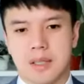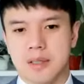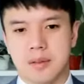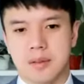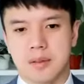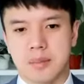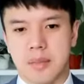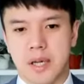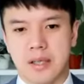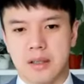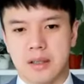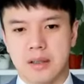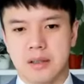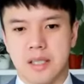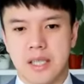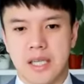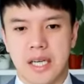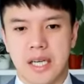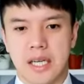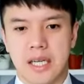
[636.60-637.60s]
matter.
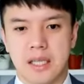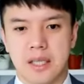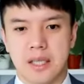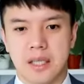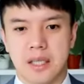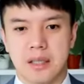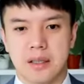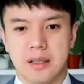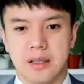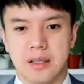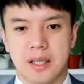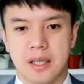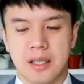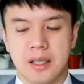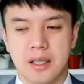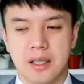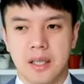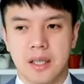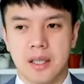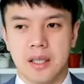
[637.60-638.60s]
Yeah.
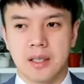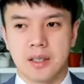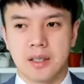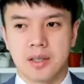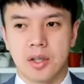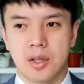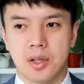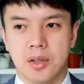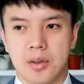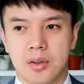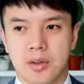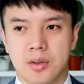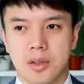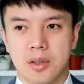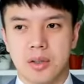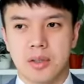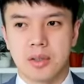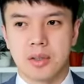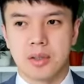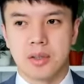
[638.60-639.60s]
So
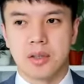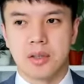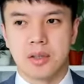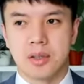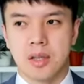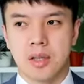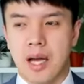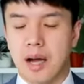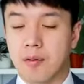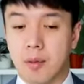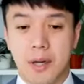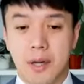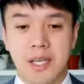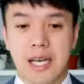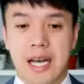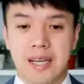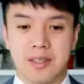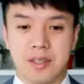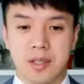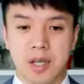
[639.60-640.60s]
everybody
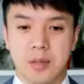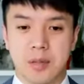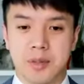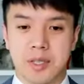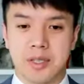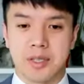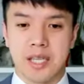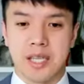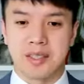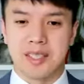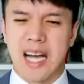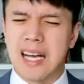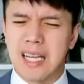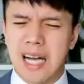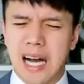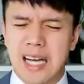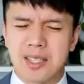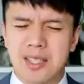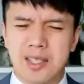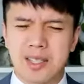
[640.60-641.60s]
has their ups and downs.
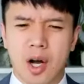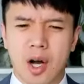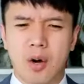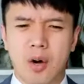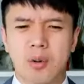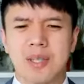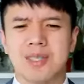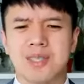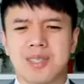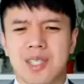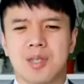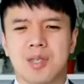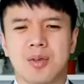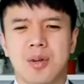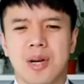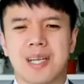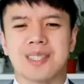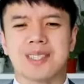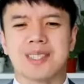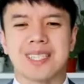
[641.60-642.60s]
I just always see you
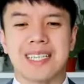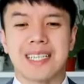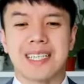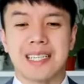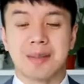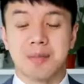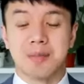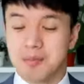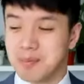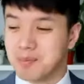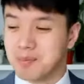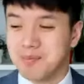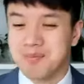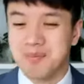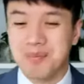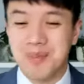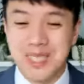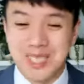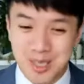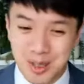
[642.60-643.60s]
as like
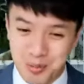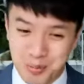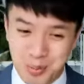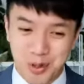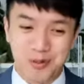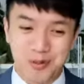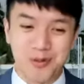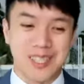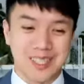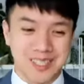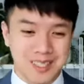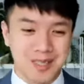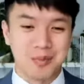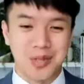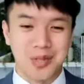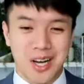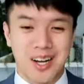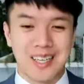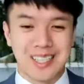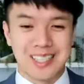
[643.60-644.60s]
Mr. Perfect, to be
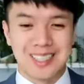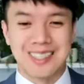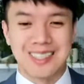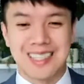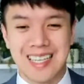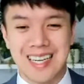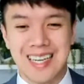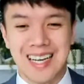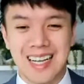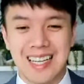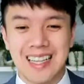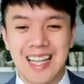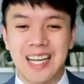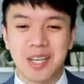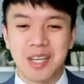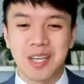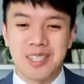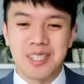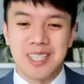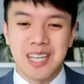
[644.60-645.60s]
honest. Like
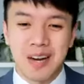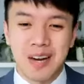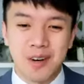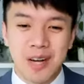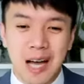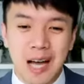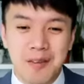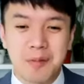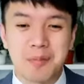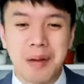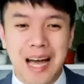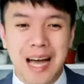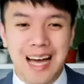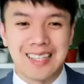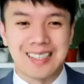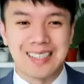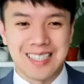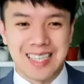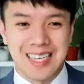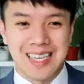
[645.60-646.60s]
you would never have a
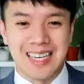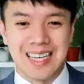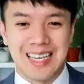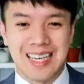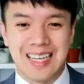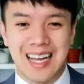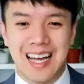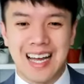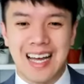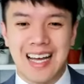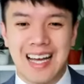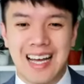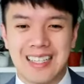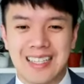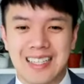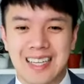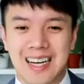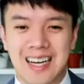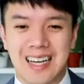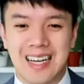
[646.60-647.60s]
bad day, and
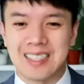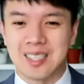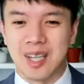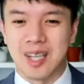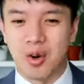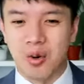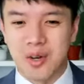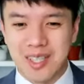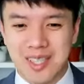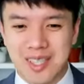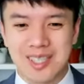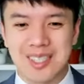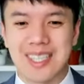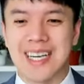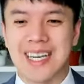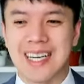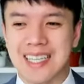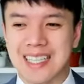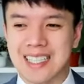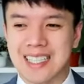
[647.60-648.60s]
it's always
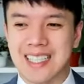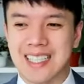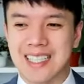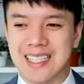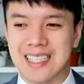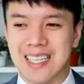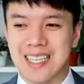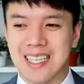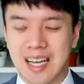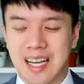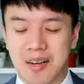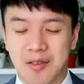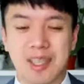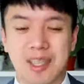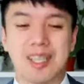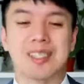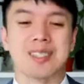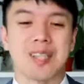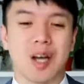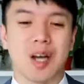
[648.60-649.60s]
like everything
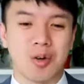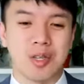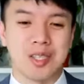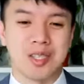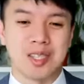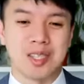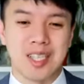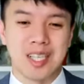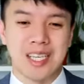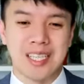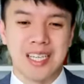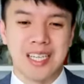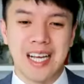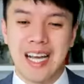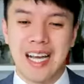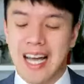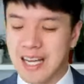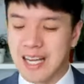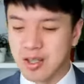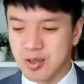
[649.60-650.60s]
is always good,
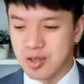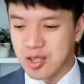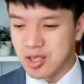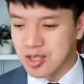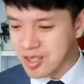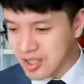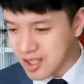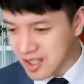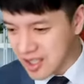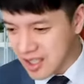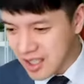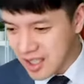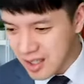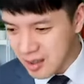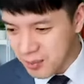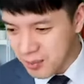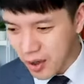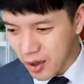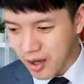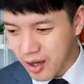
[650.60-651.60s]
and you just
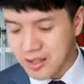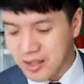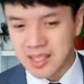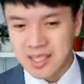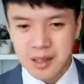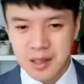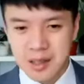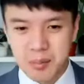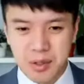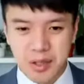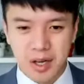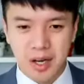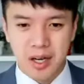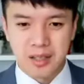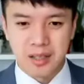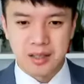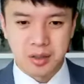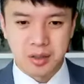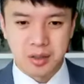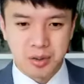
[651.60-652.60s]
keep on keeping
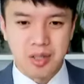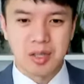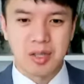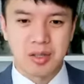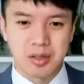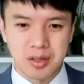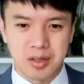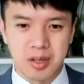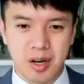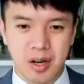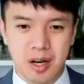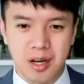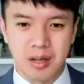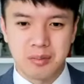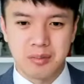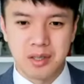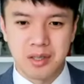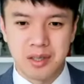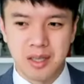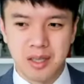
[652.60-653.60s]
on doing your job.
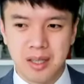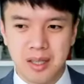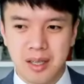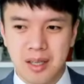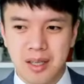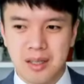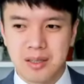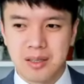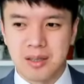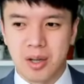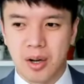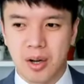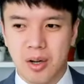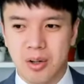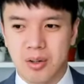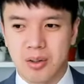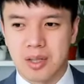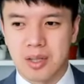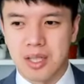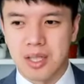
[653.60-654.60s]

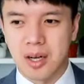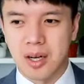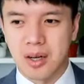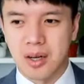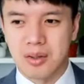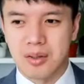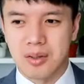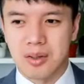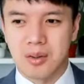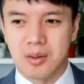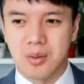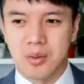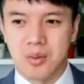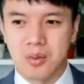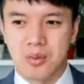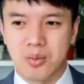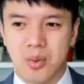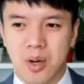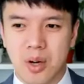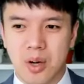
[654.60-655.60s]
So,
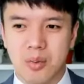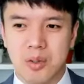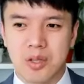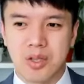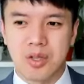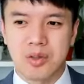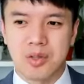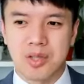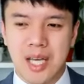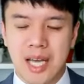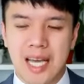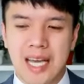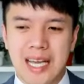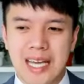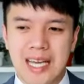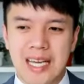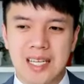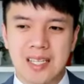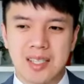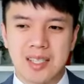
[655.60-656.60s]
what would you say
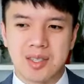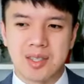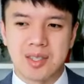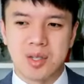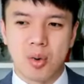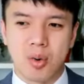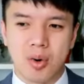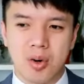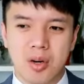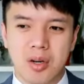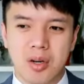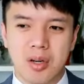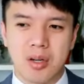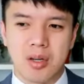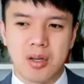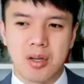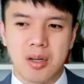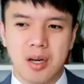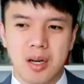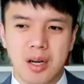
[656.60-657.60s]
is
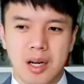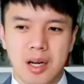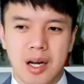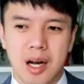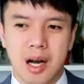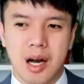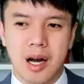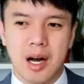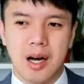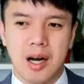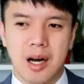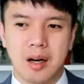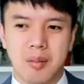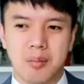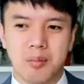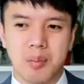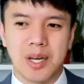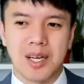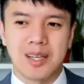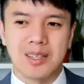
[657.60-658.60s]
your
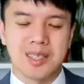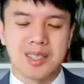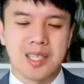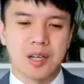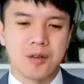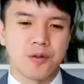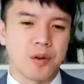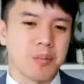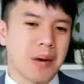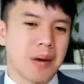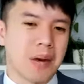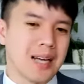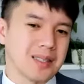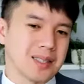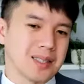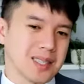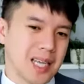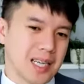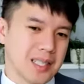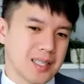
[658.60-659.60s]
biggest thing for
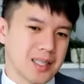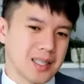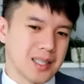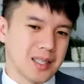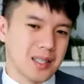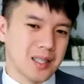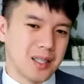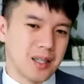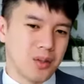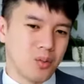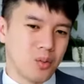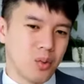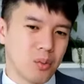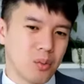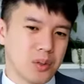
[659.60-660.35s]
mindset? What would